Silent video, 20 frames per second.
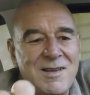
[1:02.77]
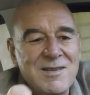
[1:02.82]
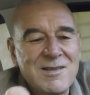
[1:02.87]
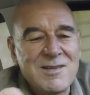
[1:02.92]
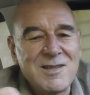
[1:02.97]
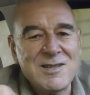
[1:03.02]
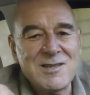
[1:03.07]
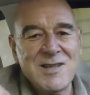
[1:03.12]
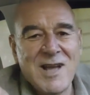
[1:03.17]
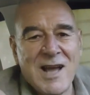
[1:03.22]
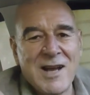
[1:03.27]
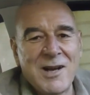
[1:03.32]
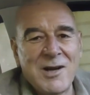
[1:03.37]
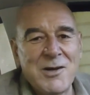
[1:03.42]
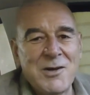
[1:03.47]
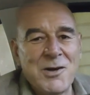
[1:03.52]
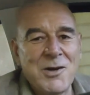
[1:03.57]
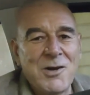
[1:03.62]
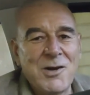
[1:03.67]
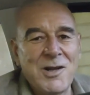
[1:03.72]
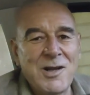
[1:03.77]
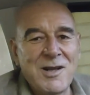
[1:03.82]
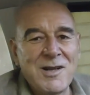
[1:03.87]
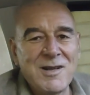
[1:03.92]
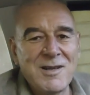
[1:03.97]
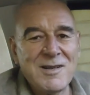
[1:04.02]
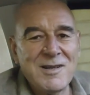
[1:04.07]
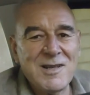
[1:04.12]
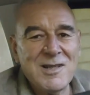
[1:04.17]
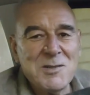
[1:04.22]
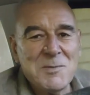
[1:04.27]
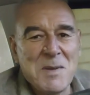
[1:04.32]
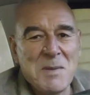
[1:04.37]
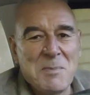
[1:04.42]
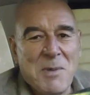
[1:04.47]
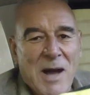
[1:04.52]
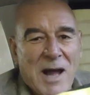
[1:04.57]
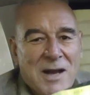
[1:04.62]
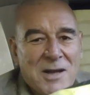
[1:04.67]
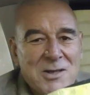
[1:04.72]
See, it's kind of dirty. It needs to be
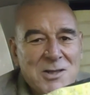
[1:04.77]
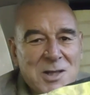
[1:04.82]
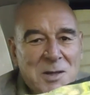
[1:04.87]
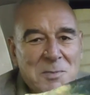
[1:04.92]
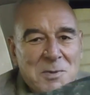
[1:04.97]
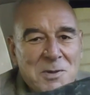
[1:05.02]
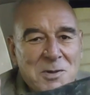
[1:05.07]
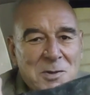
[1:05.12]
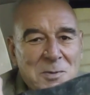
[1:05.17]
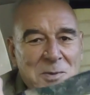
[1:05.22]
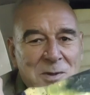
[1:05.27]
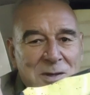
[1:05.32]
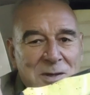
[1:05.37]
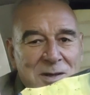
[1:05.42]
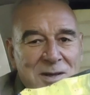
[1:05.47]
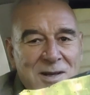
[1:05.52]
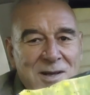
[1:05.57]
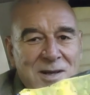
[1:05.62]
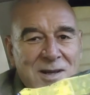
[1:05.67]
polished up a little bit.